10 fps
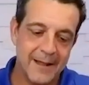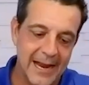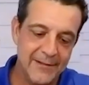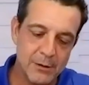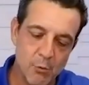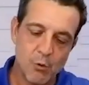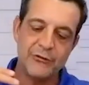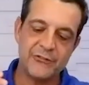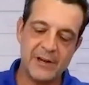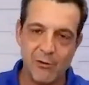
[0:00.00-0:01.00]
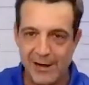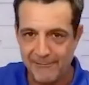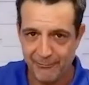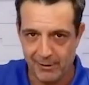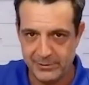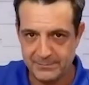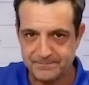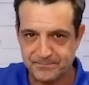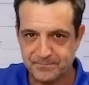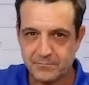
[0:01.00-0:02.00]
And the more you stay away from it,
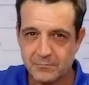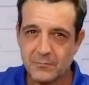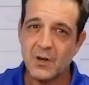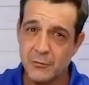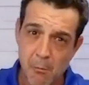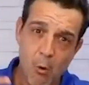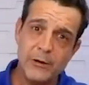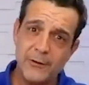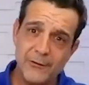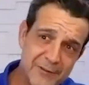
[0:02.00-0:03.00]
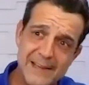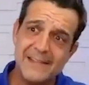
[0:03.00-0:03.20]
the more you see